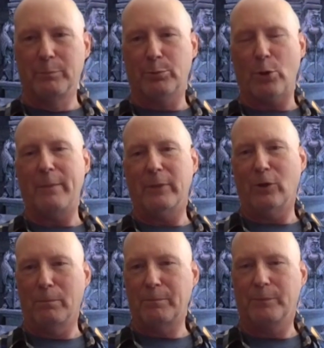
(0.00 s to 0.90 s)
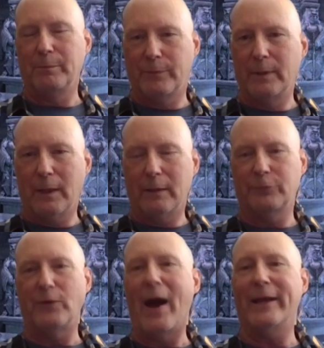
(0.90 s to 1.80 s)
prime, you know, the
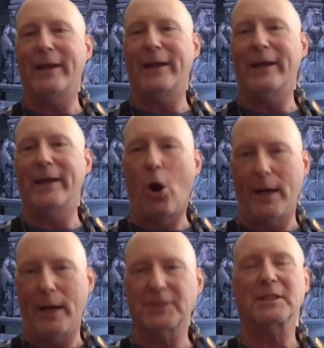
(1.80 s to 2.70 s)
final boss.